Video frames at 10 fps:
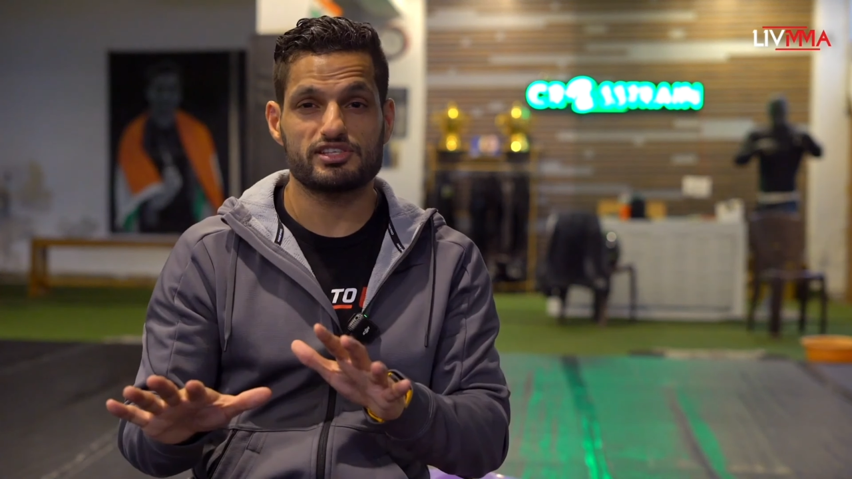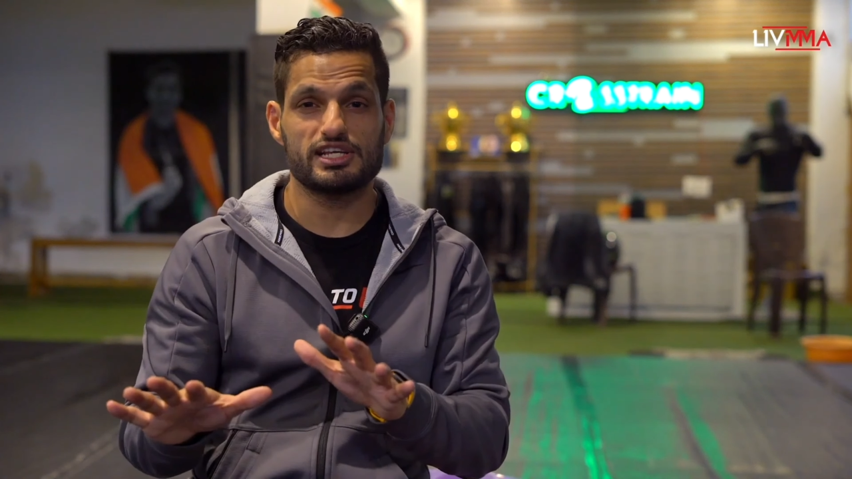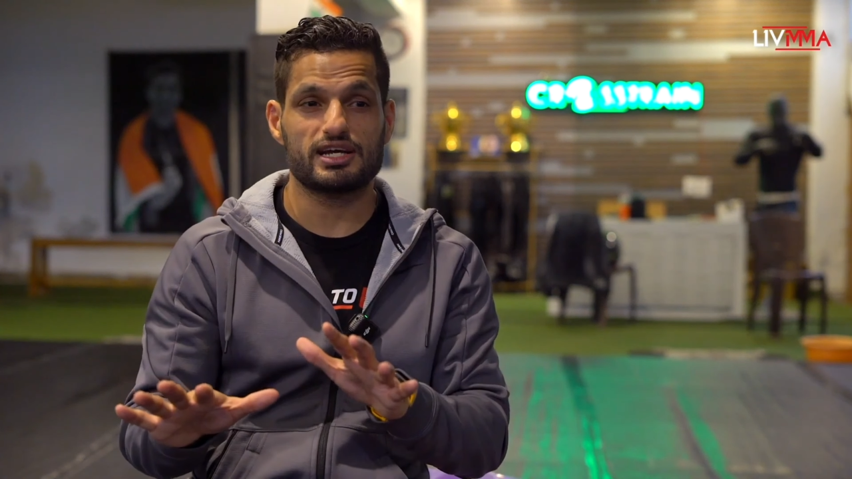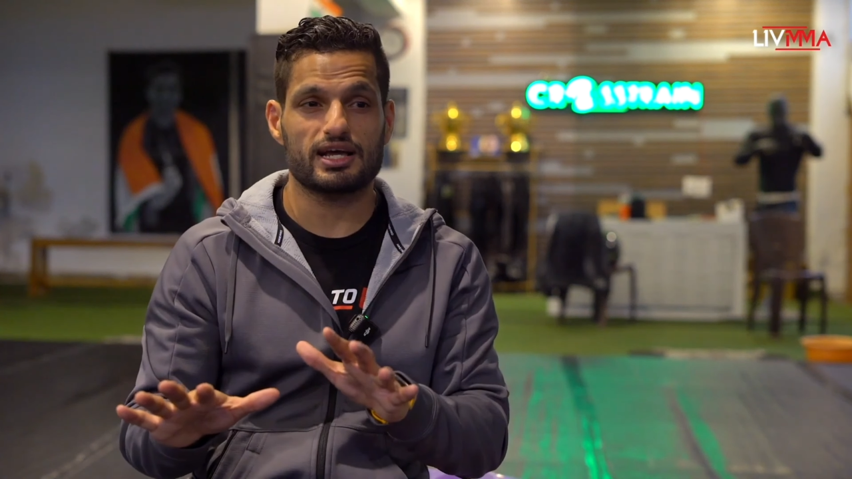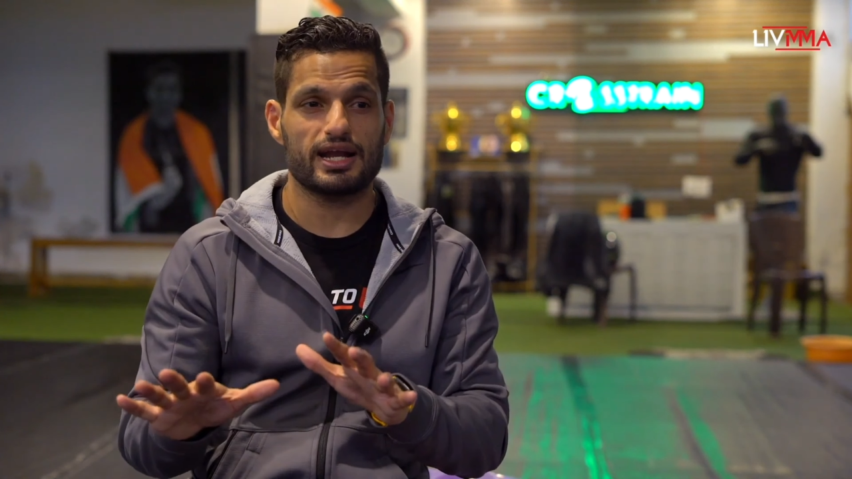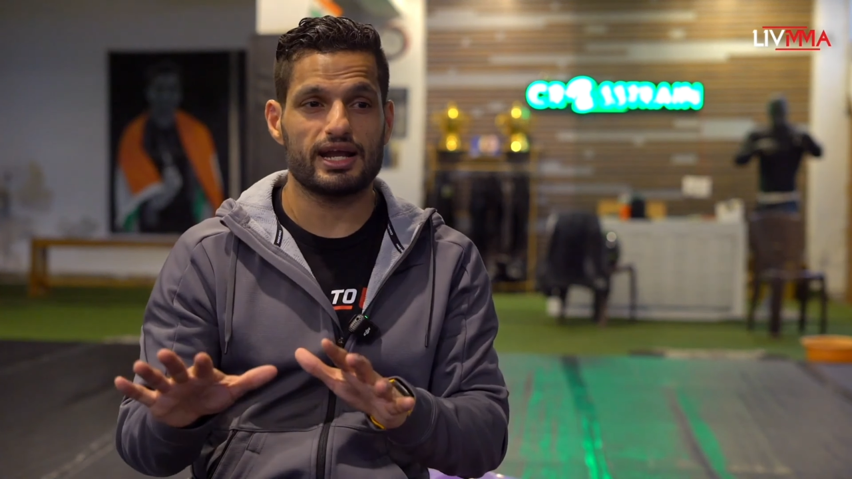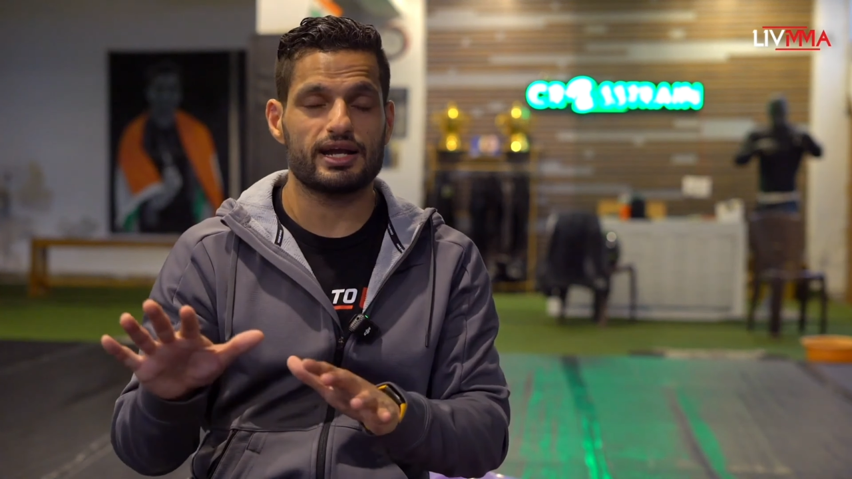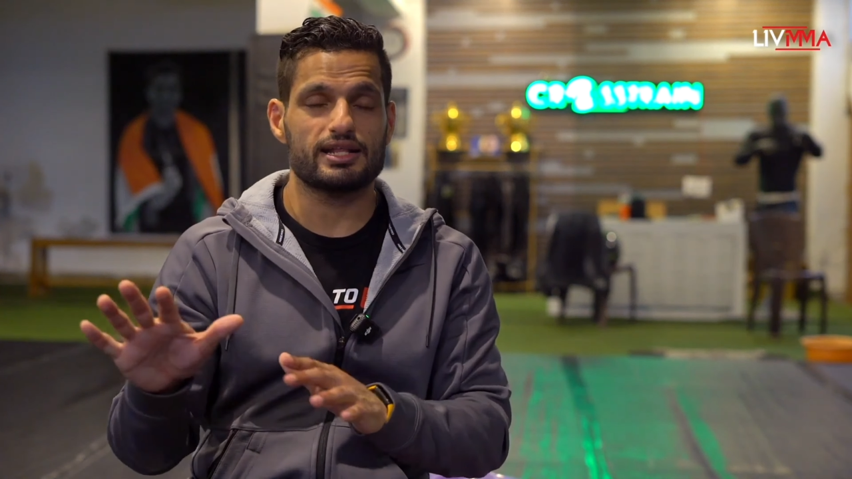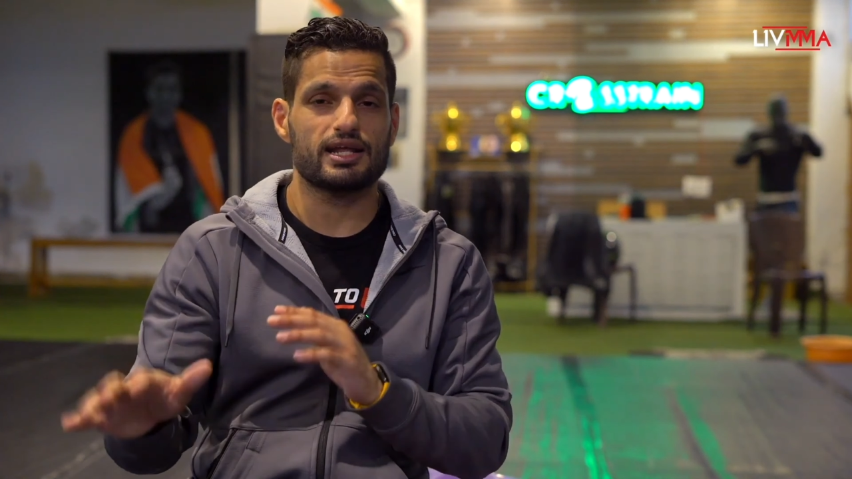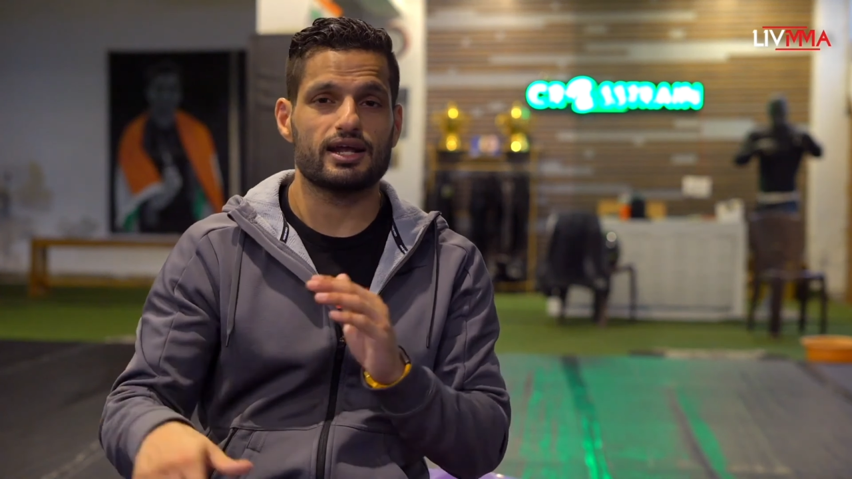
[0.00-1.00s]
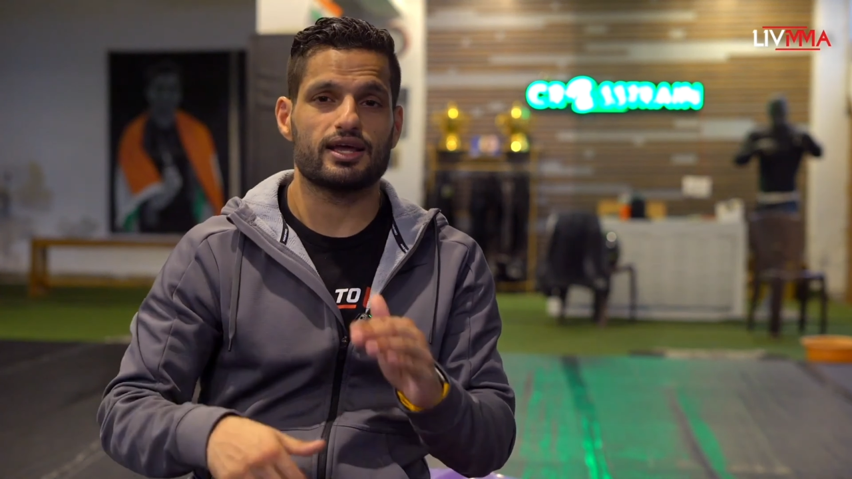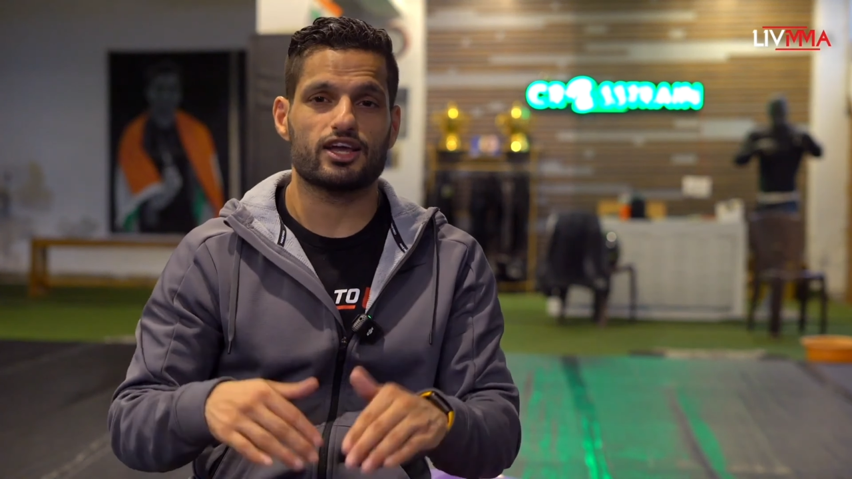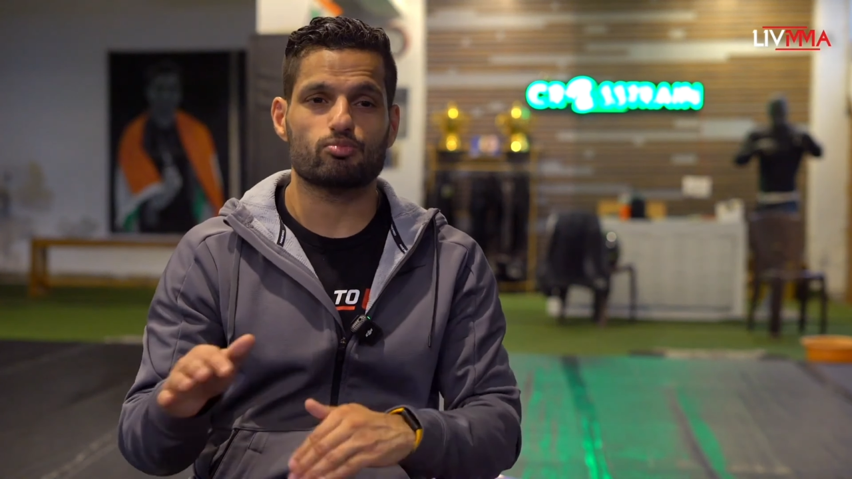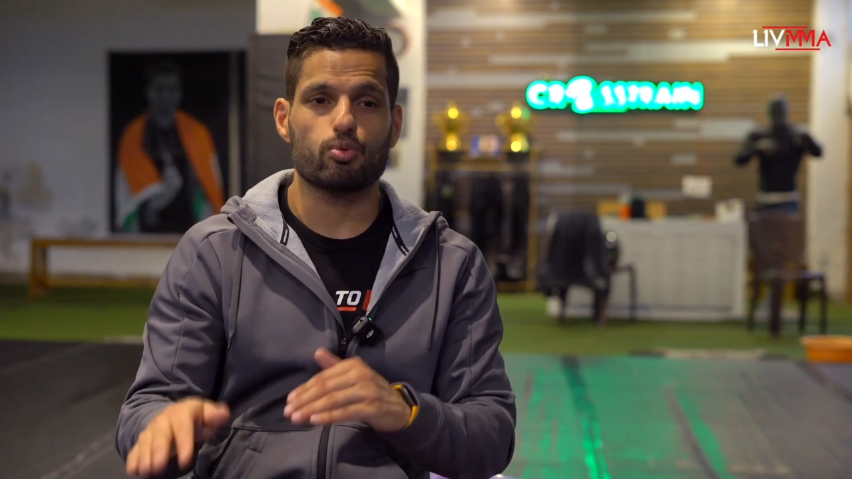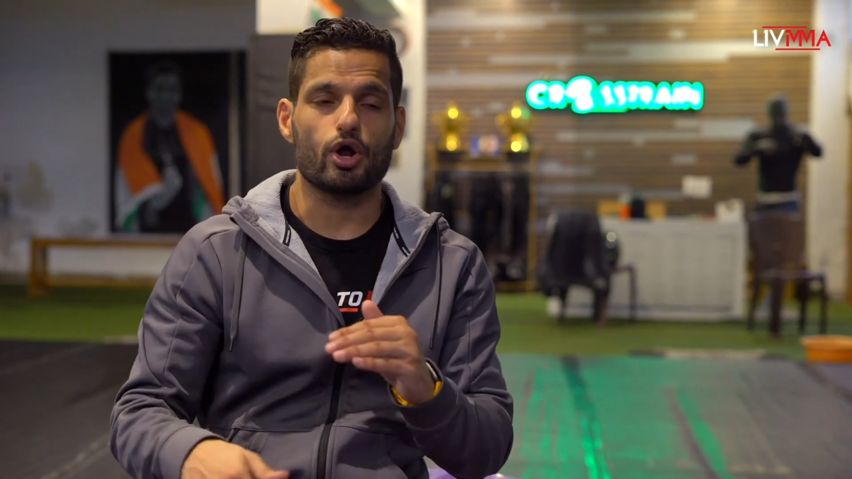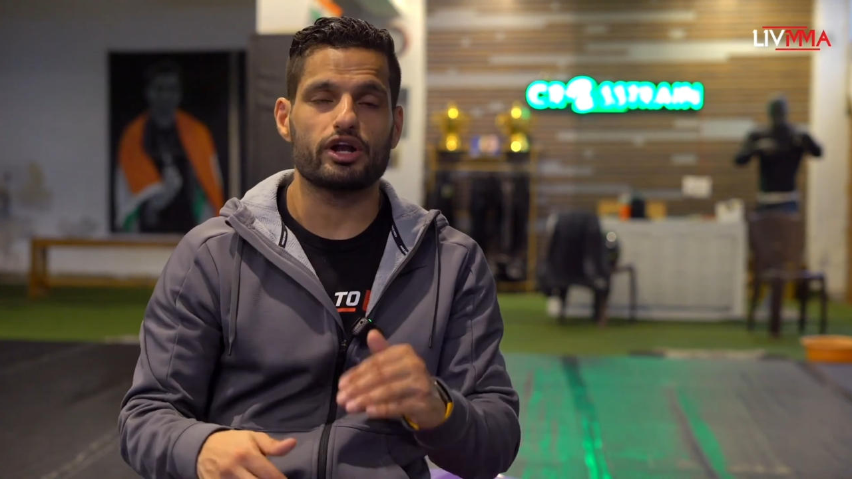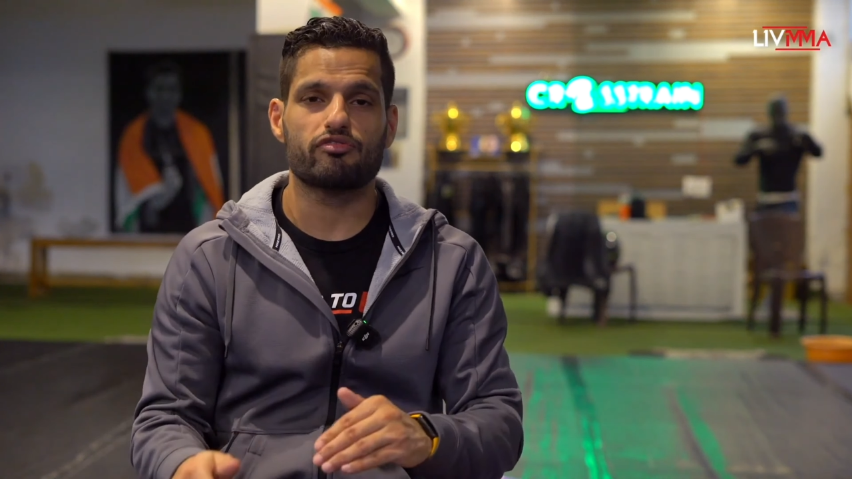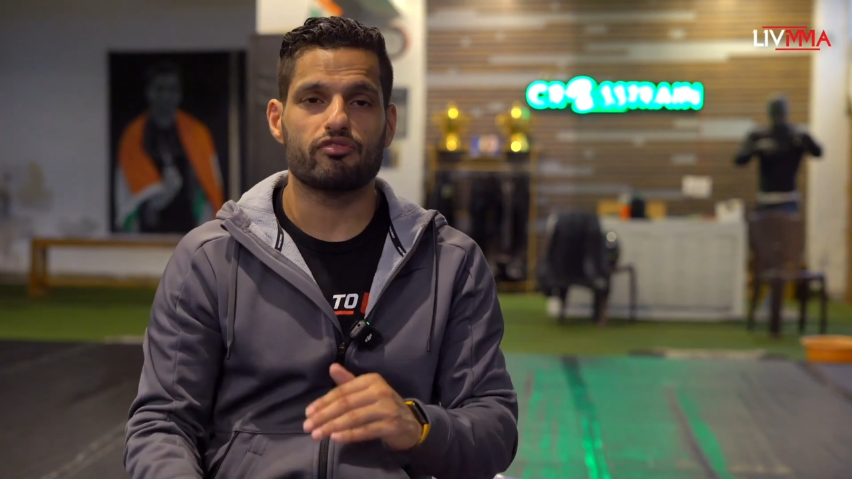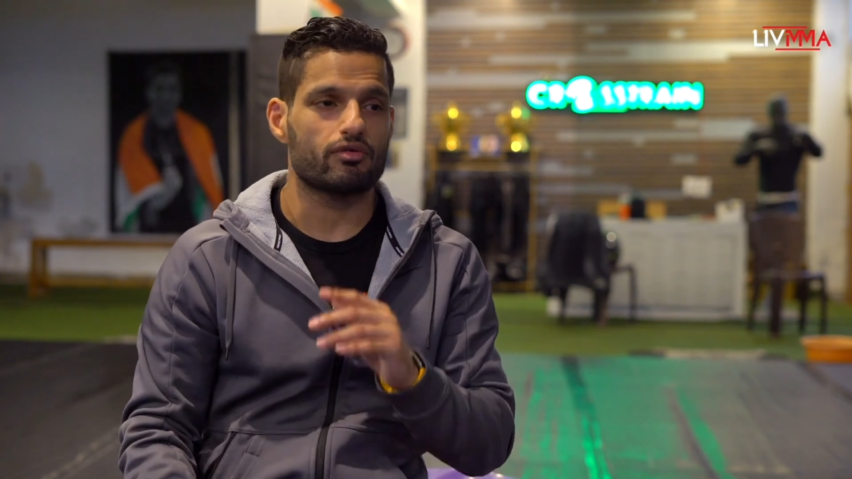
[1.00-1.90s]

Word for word: secret and they exploit